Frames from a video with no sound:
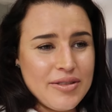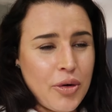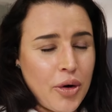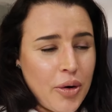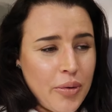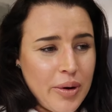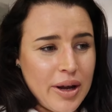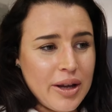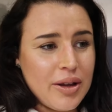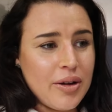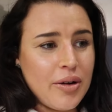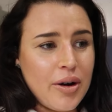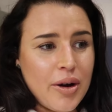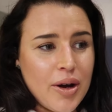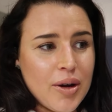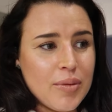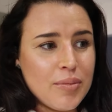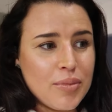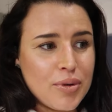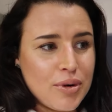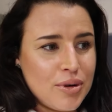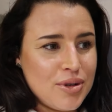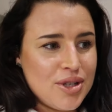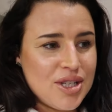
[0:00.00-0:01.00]
growing your own
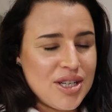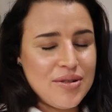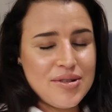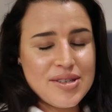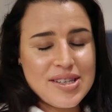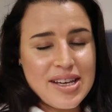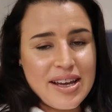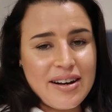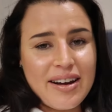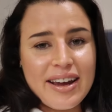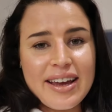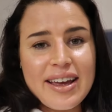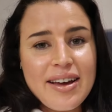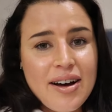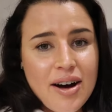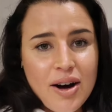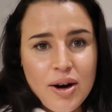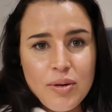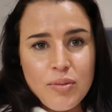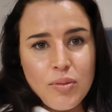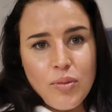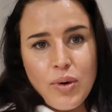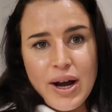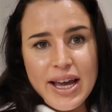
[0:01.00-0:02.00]
produce, and I
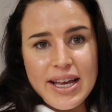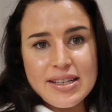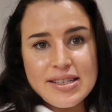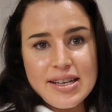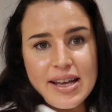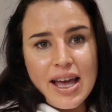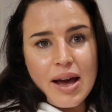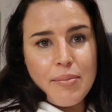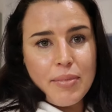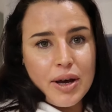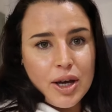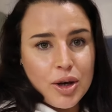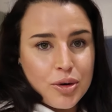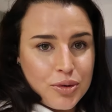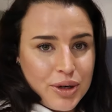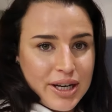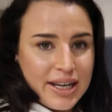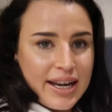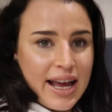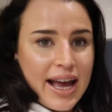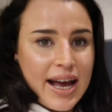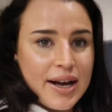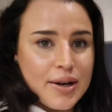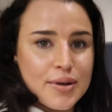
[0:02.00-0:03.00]
can't wait to get my
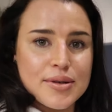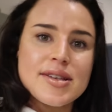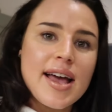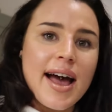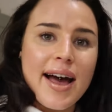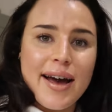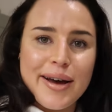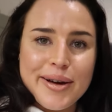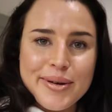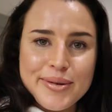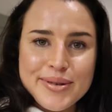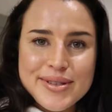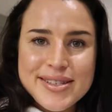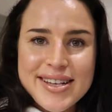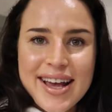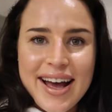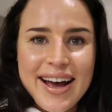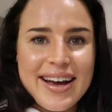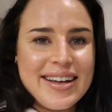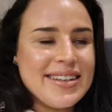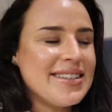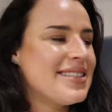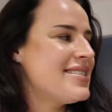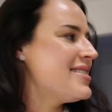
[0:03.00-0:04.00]
greenhouse out
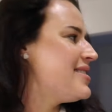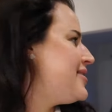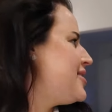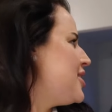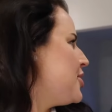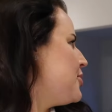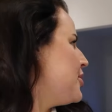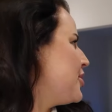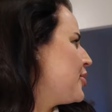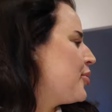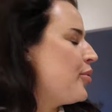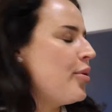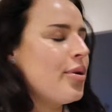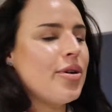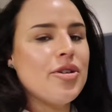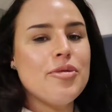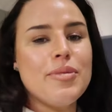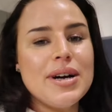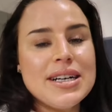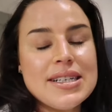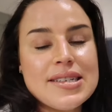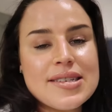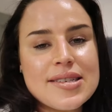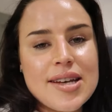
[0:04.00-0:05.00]
and doing all of
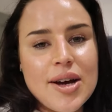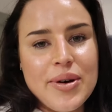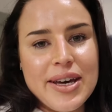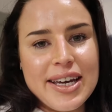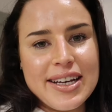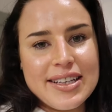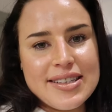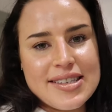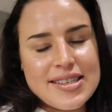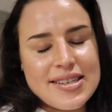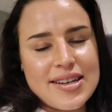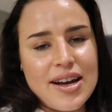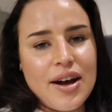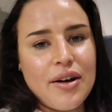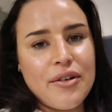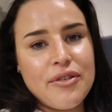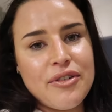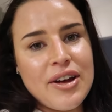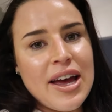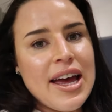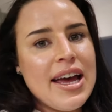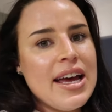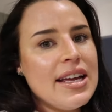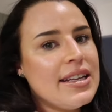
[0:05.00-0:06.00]
my sewing and
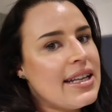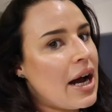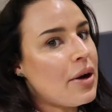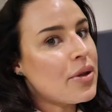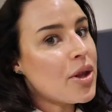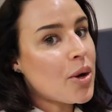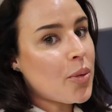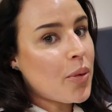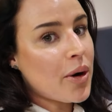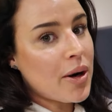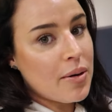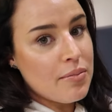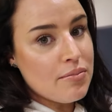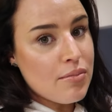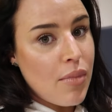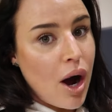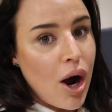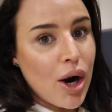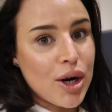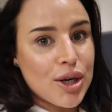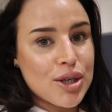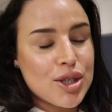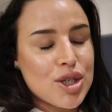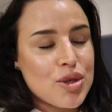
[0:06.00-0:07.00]
stuff. Now that we're in
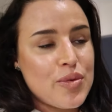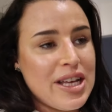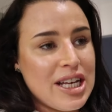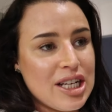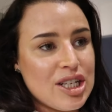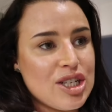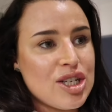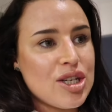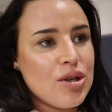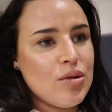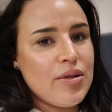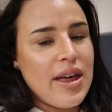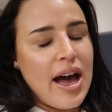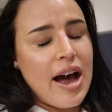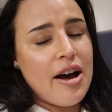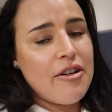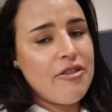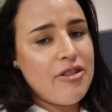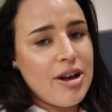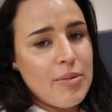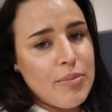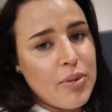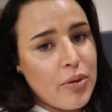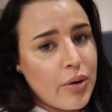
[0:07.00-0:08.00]
March, we can do
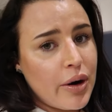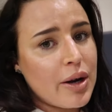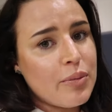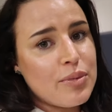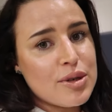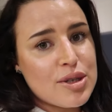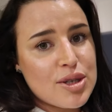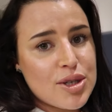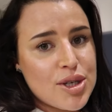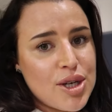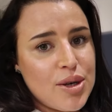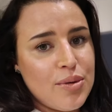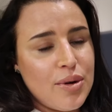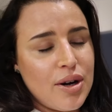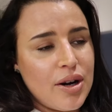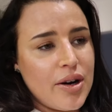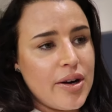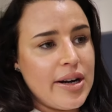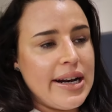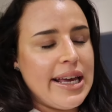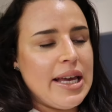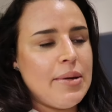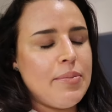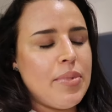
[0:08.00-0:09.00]
that. February was too
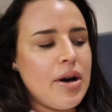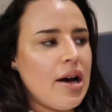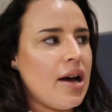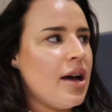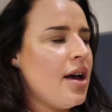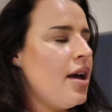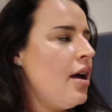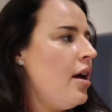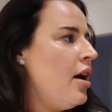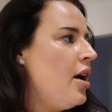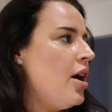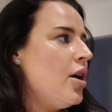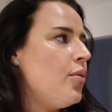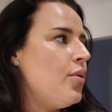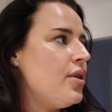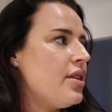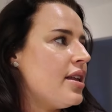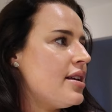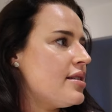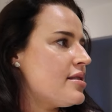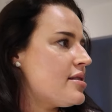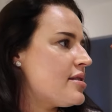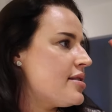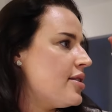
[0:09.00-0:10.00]
early, but with
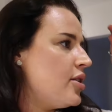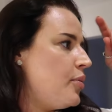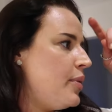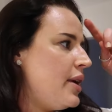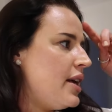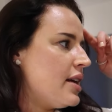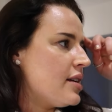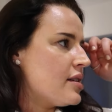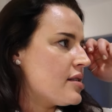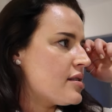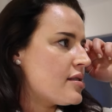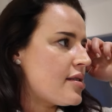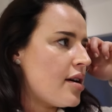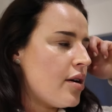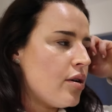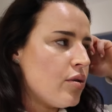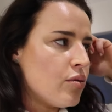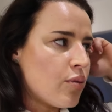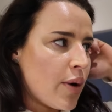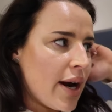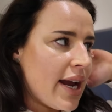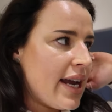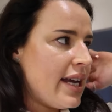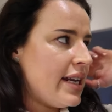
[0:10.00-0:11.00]
it still being so
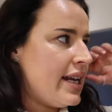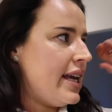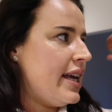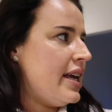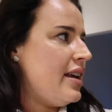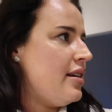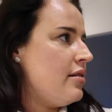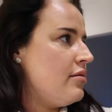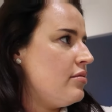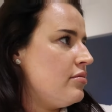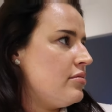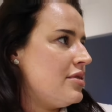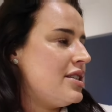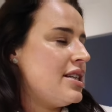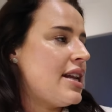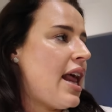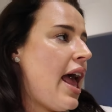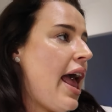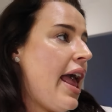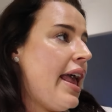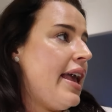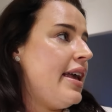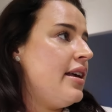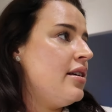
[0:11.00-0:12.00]
rainy
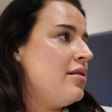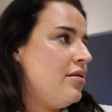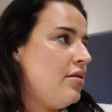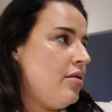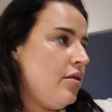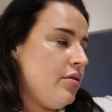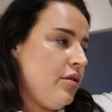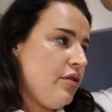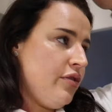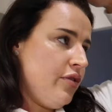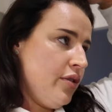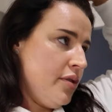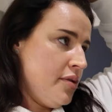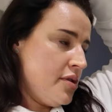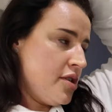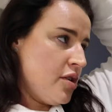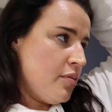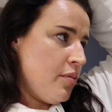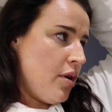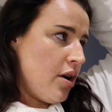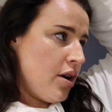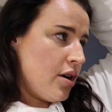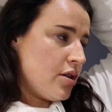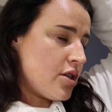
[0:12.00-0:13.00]
today on the 1st
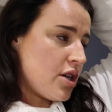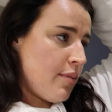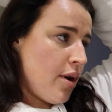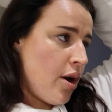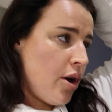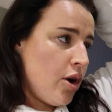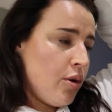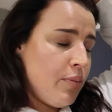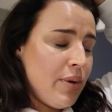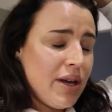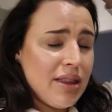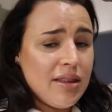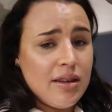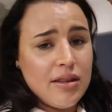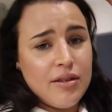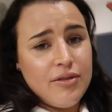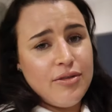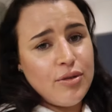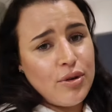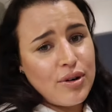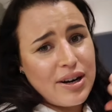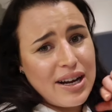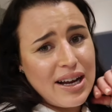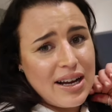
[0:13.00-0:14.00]
of March, I'm hoping that the
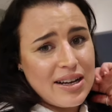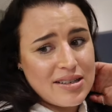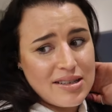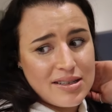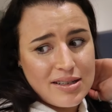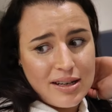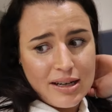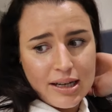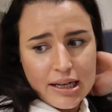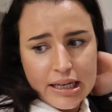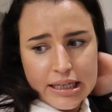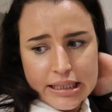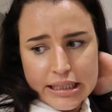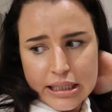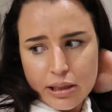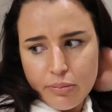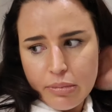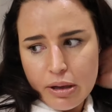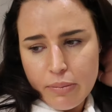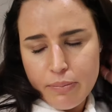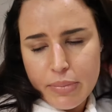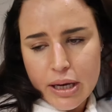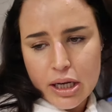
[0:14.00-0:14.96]
forecast is going to get a little bit